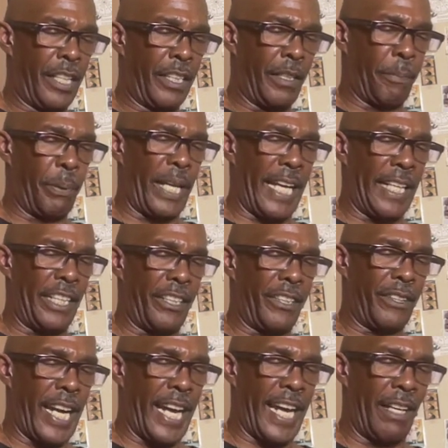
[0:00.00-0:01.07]
The plant in
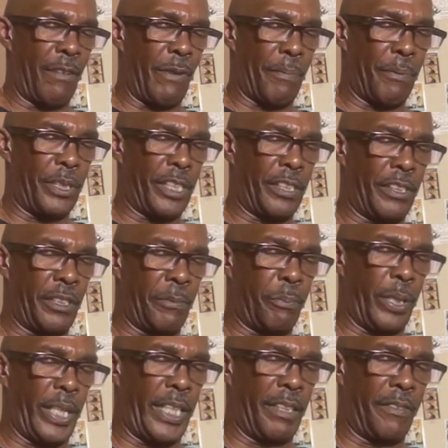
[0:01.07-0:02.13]
her hand represents the
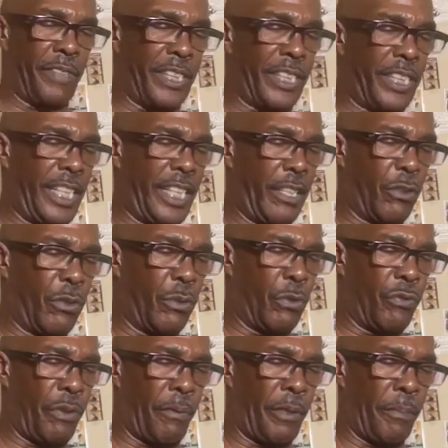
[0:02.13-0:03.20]
spring of Cassia grew
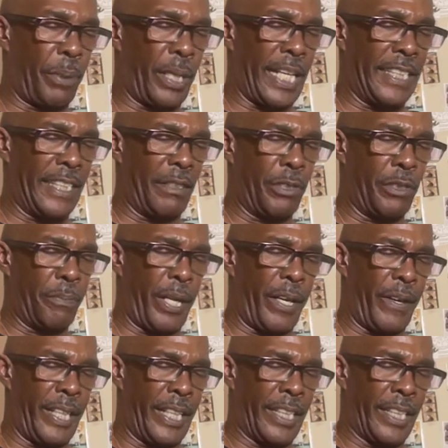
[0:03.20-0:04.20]
from the place he was buried,